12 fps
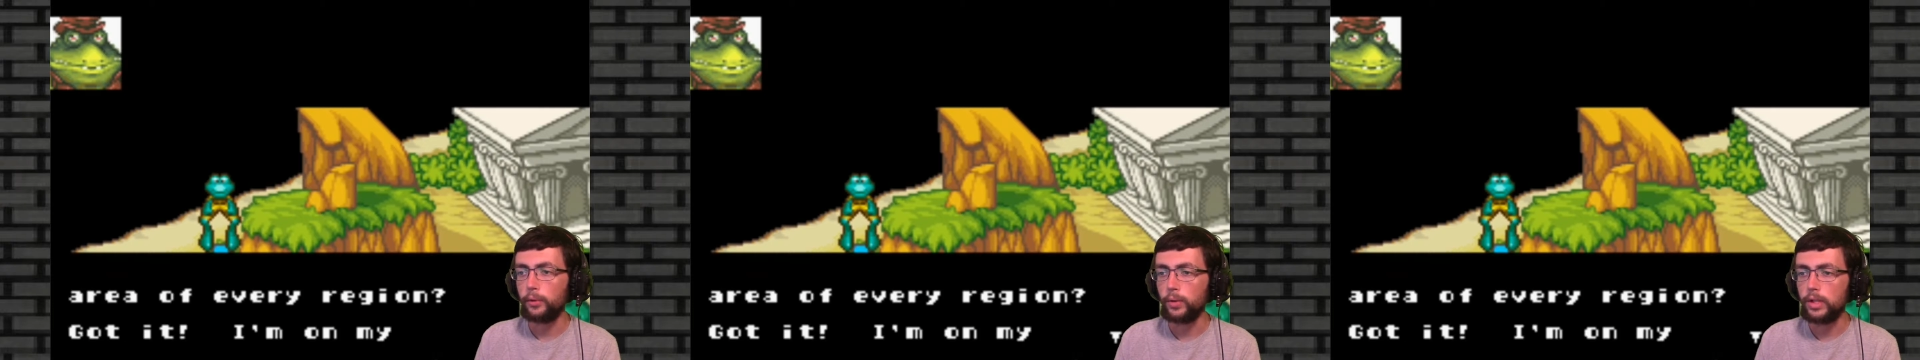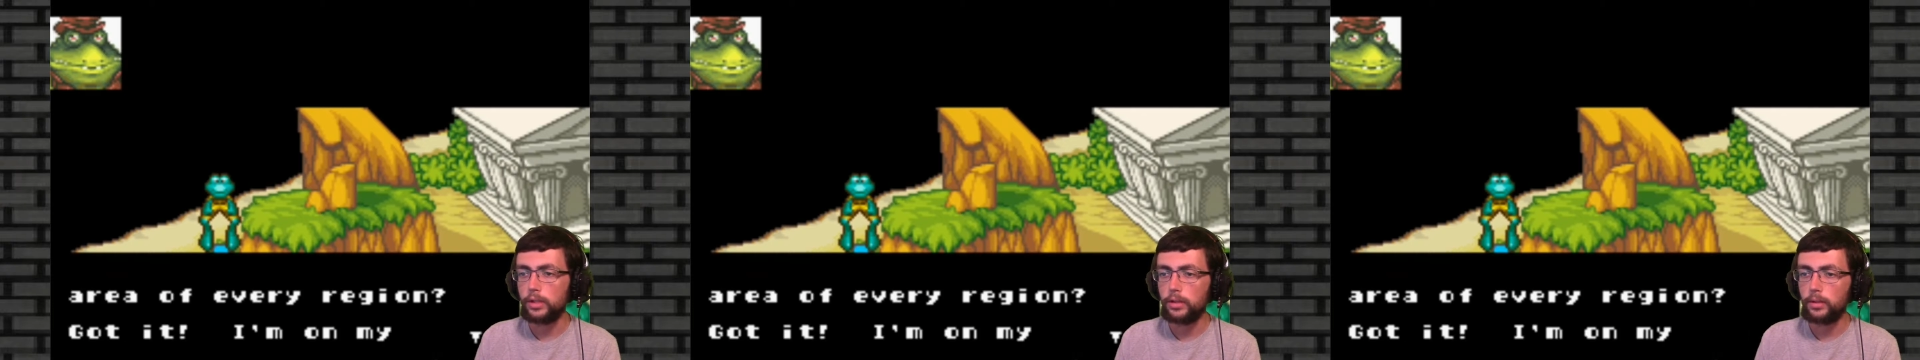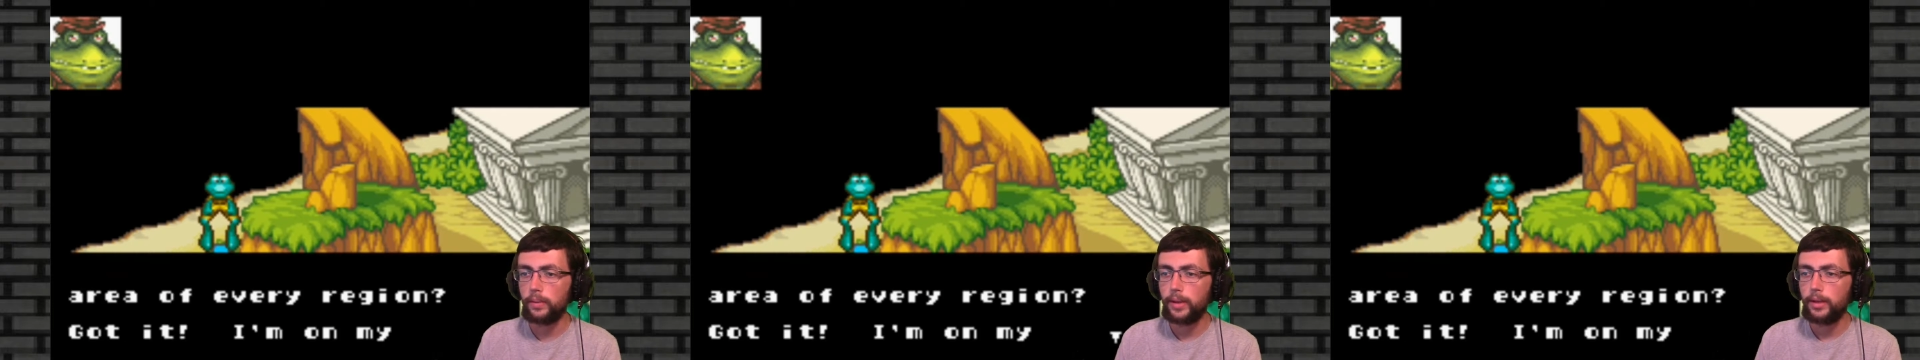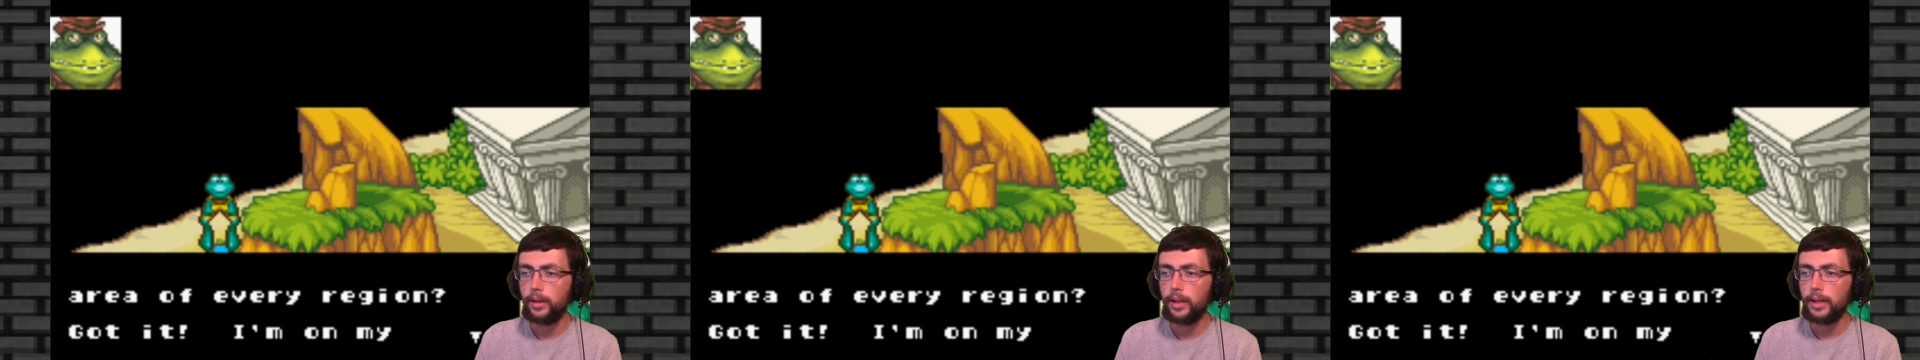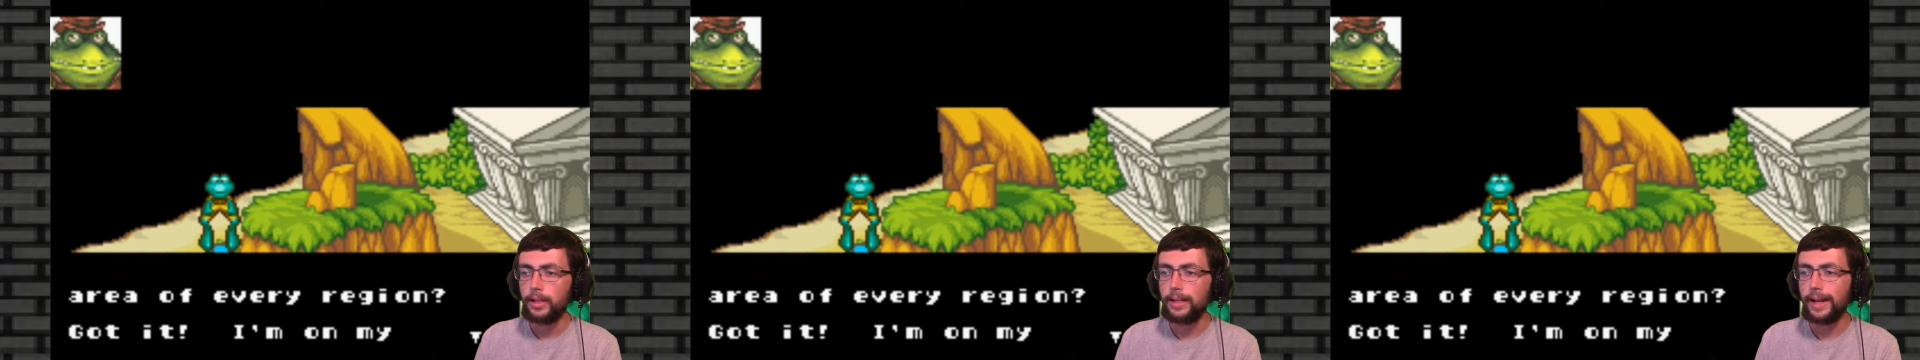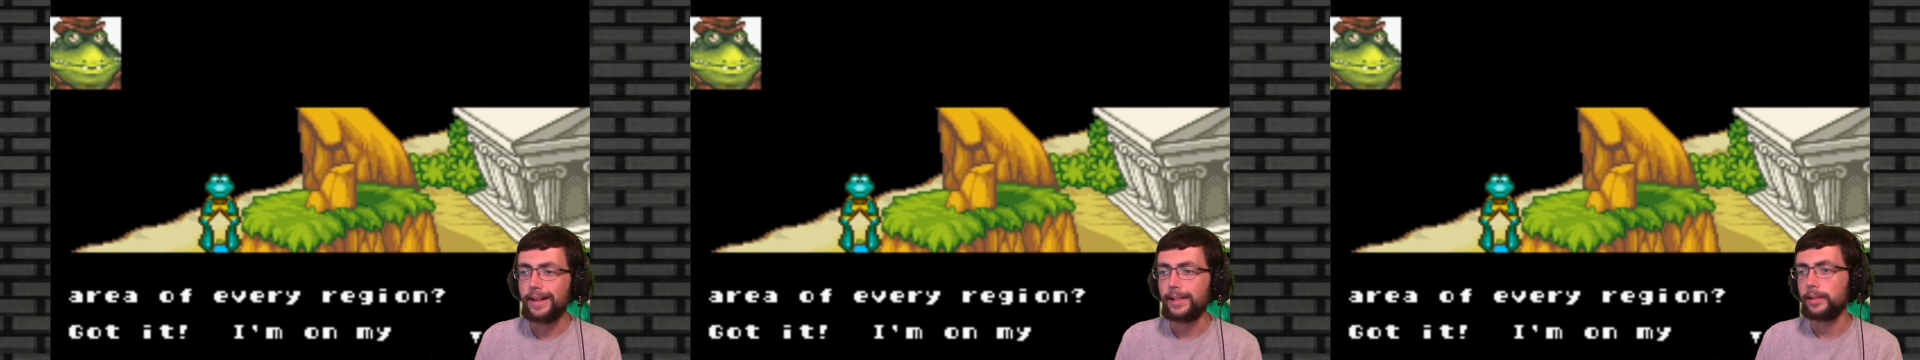region.
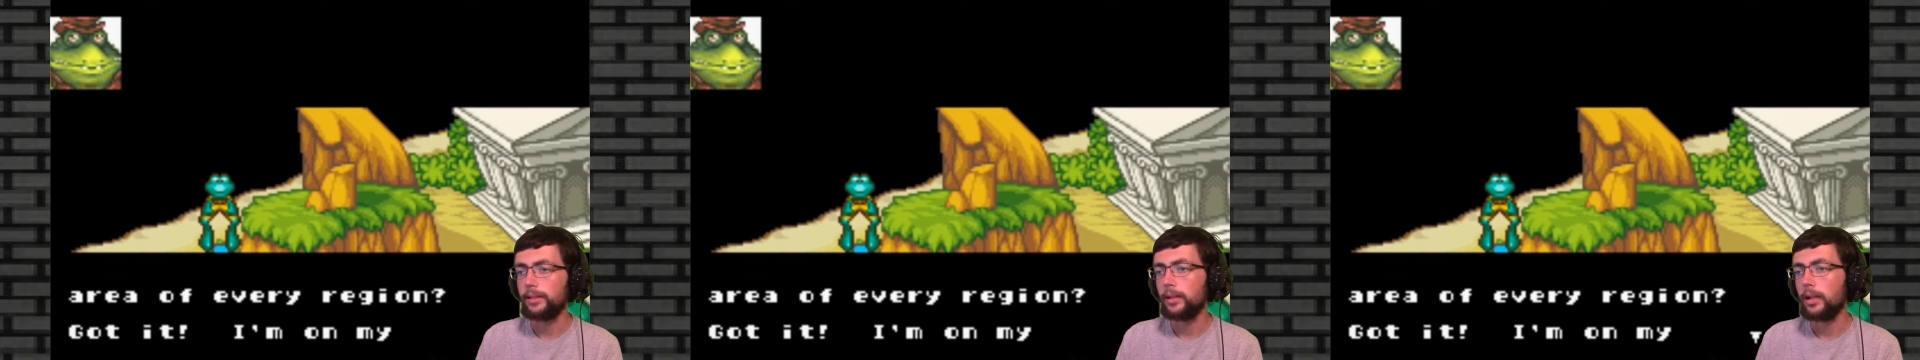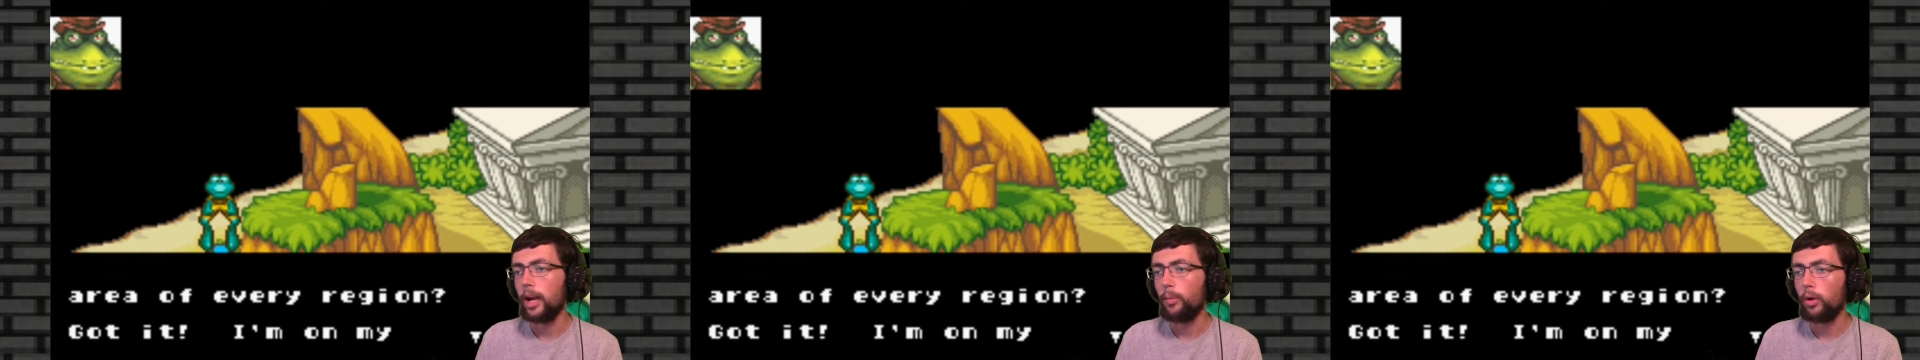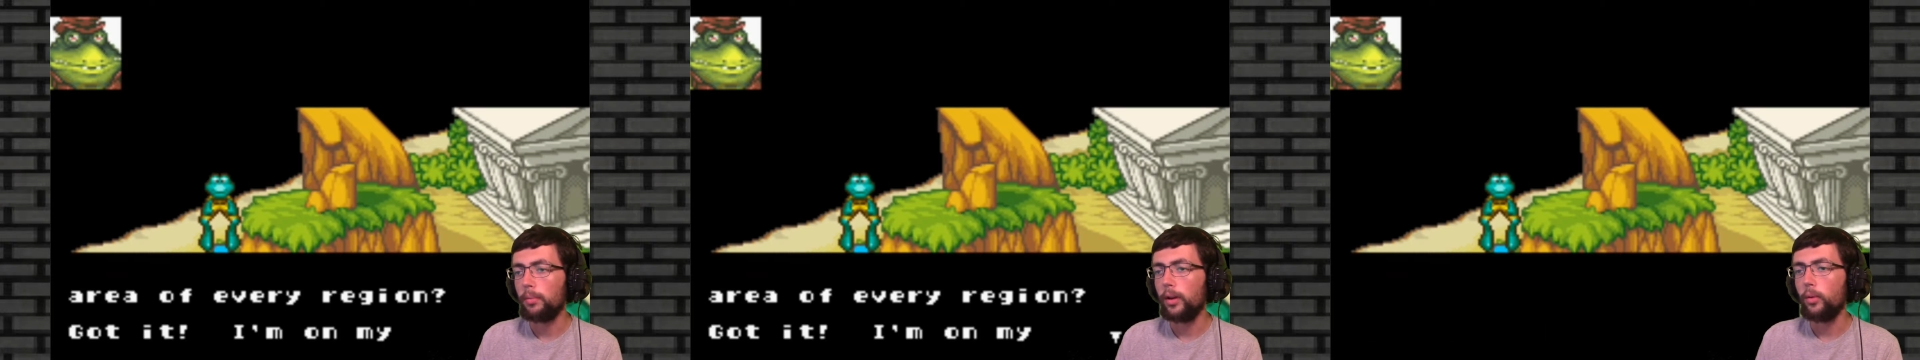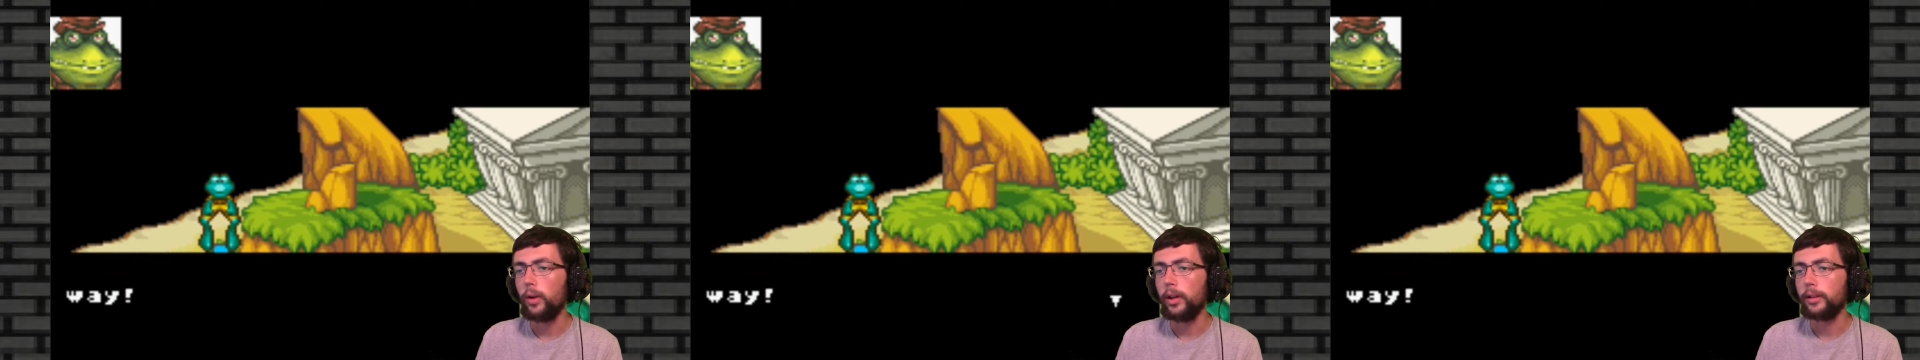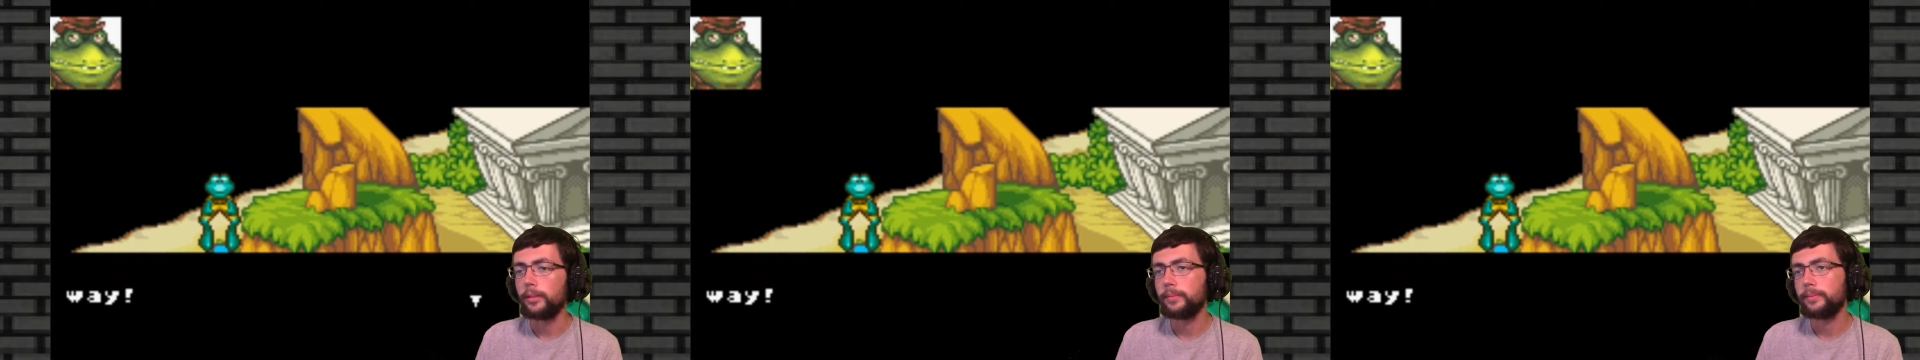Got it. I'm on my way.